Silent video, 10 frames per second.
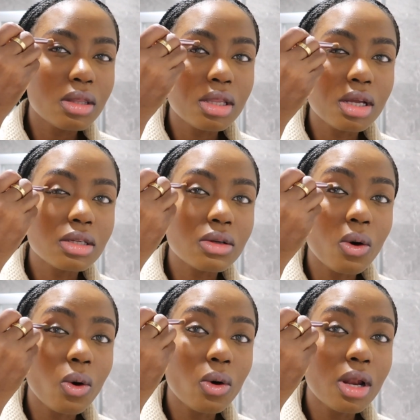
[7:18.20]
That's
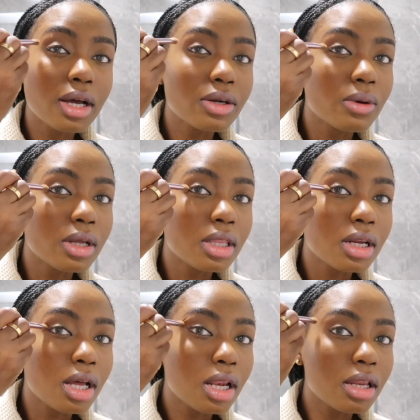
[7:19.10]
all I do, and
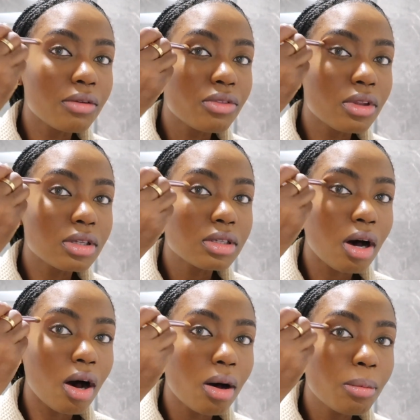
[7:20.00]
then I lift this
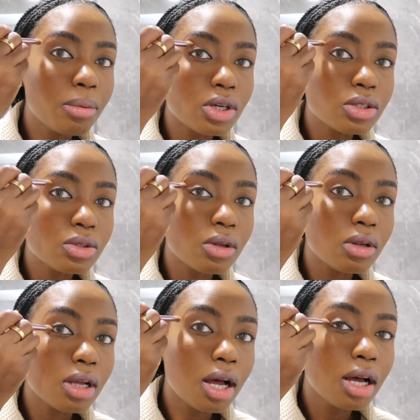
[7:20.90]
up just to
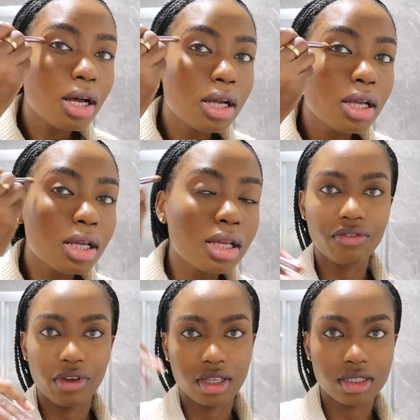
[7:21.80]
give the
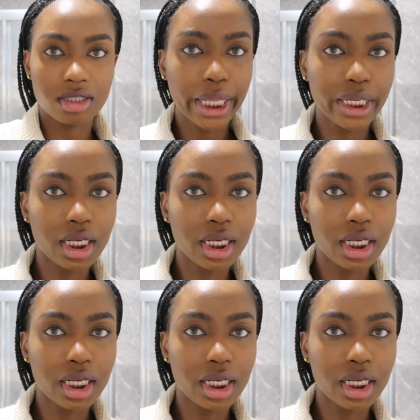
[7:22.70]
face a